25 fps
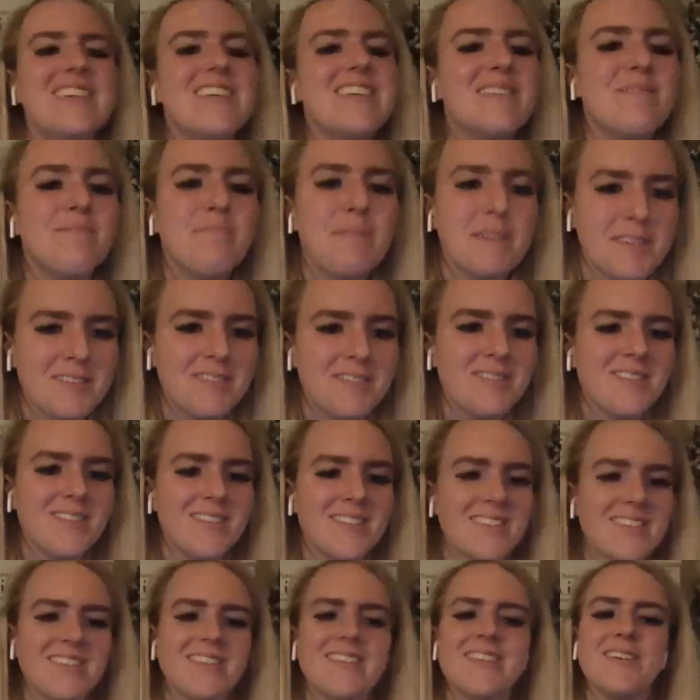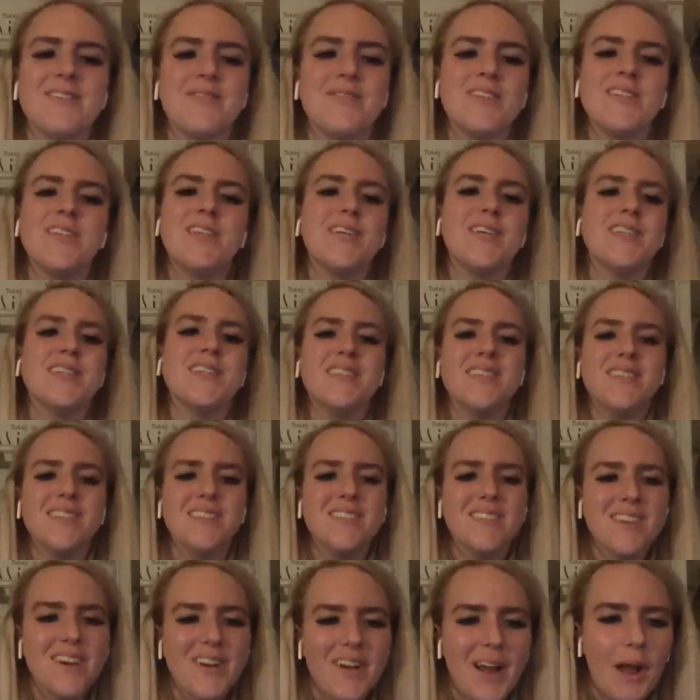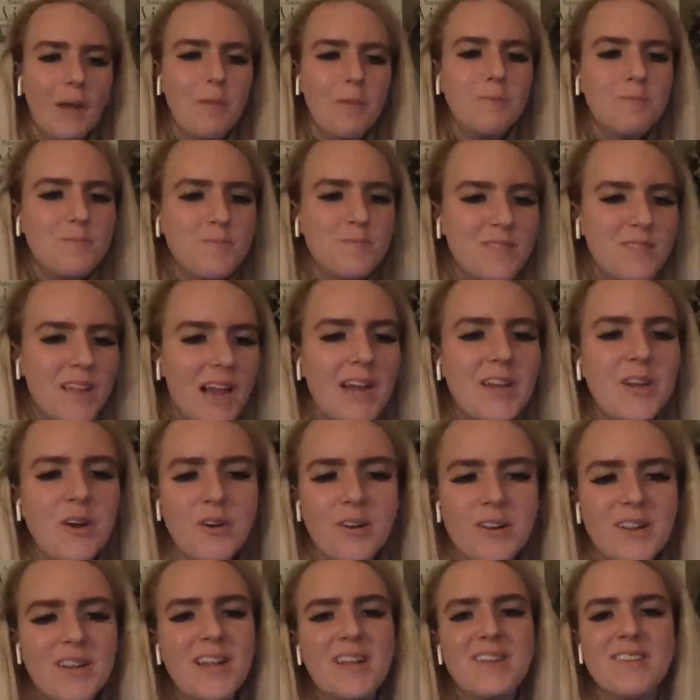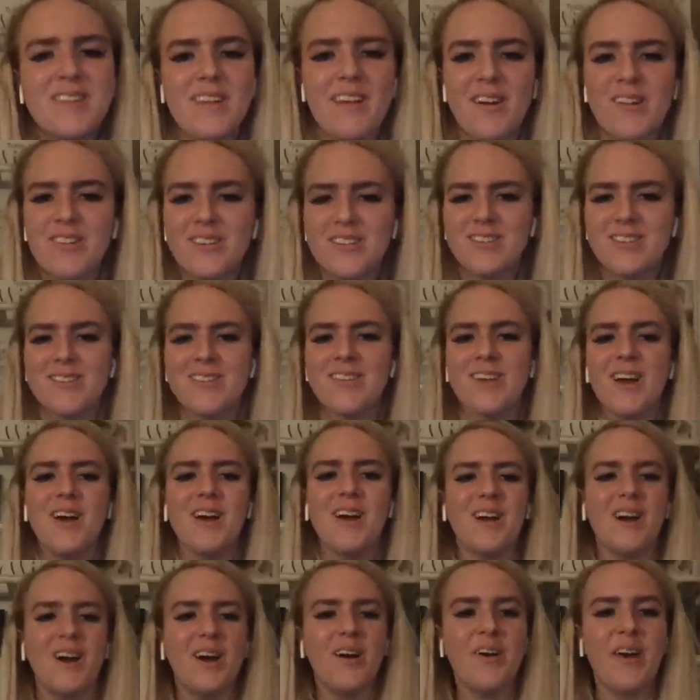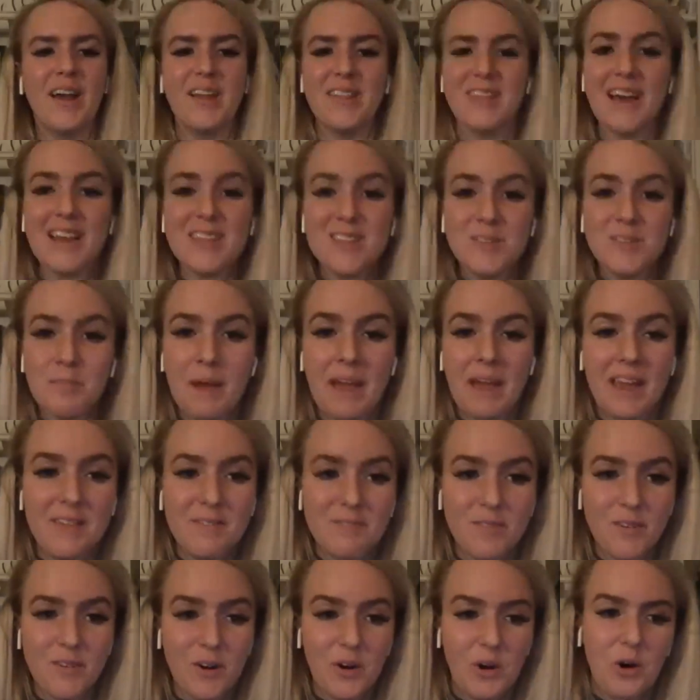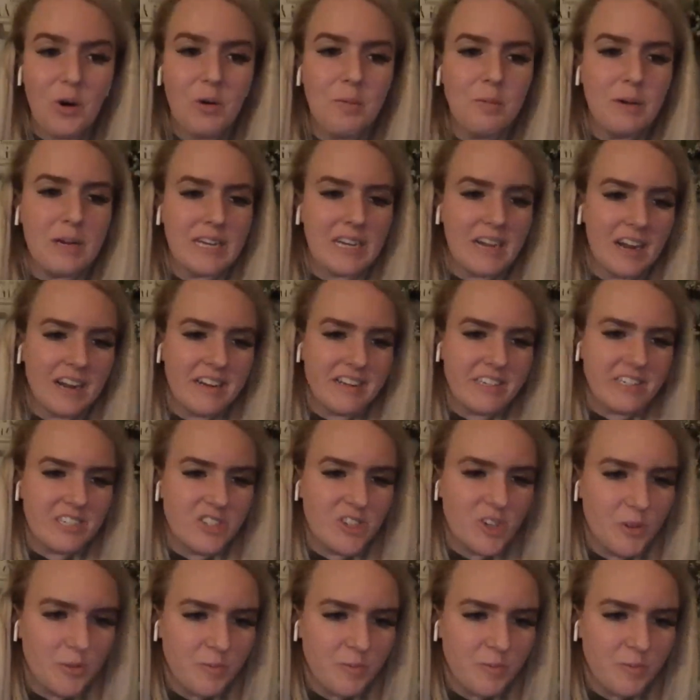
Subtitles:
muscles and stuff and tendons. Okay, I know what an ACL is. Okay, that's painful. Oh my gosh.